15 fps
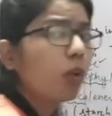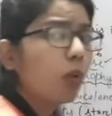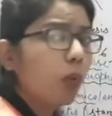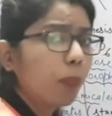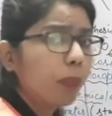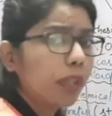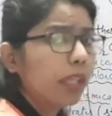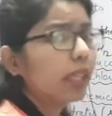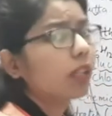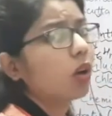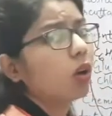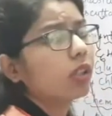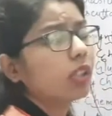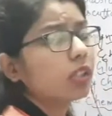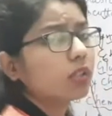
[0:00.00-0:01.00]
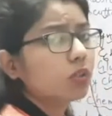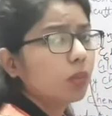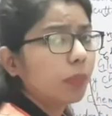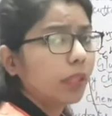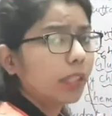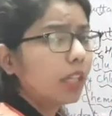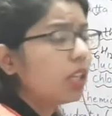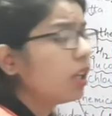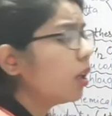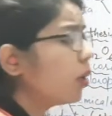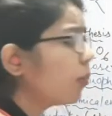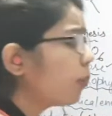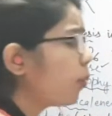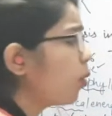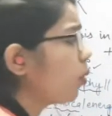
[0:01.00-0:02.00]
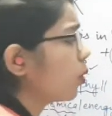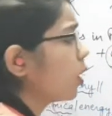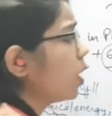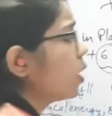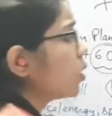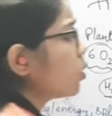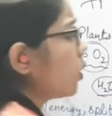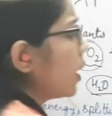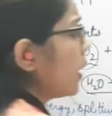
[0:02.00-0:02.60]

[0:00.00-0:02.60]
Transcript: opening or the stomatal pore. So